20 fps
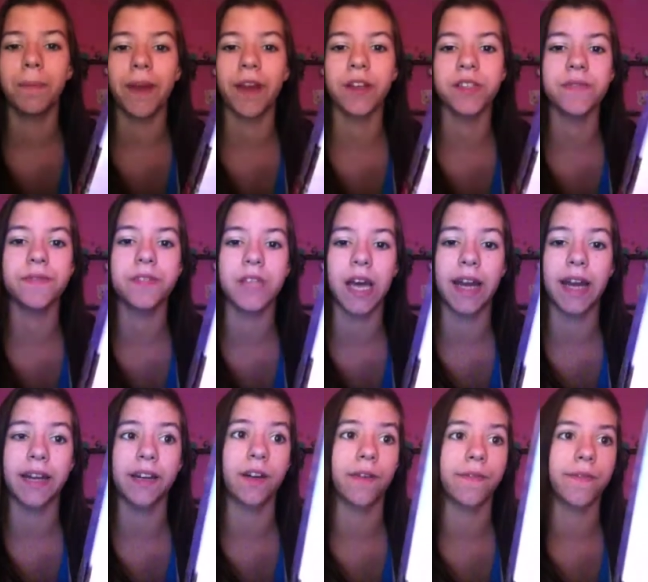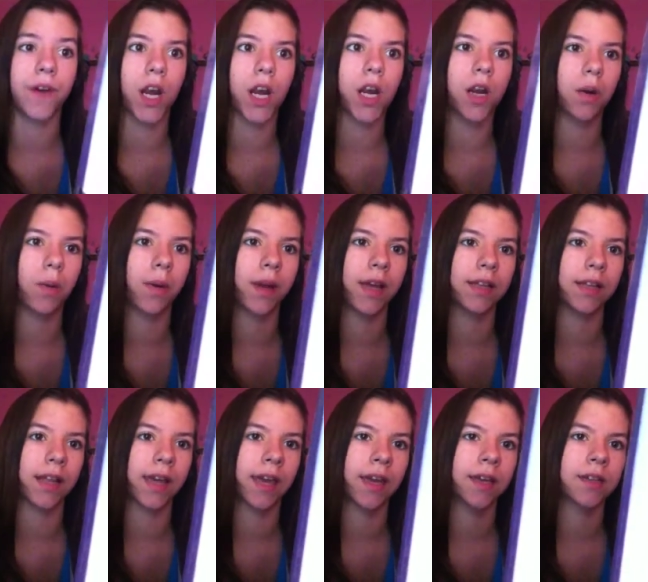parents have died in a faraway
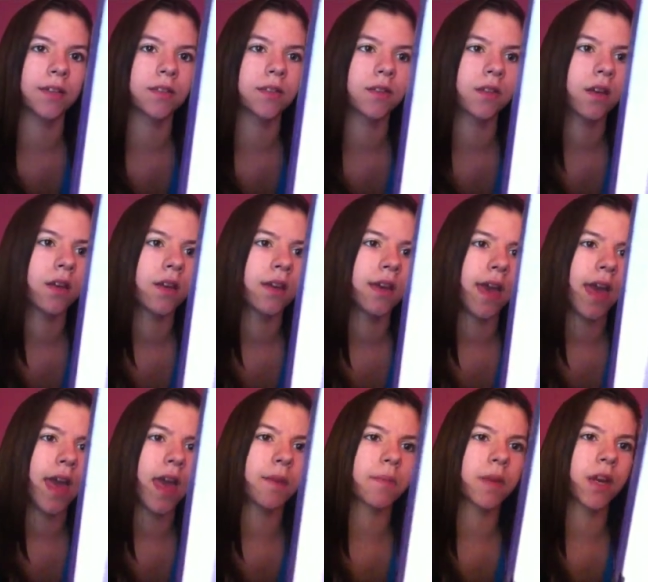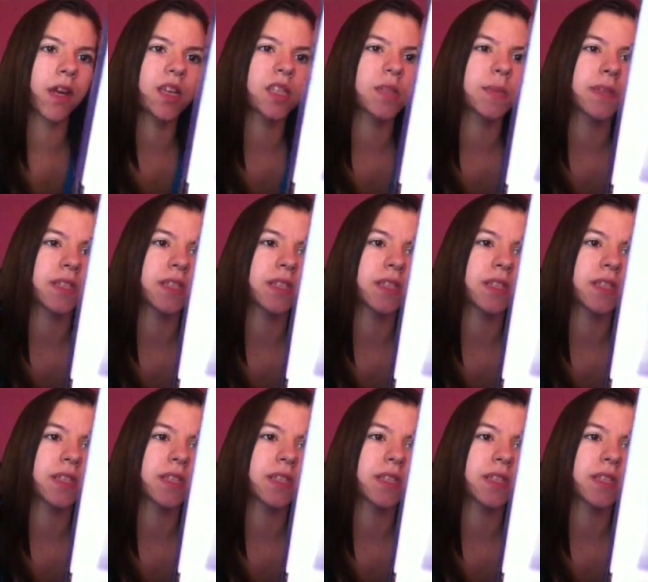land, and Mary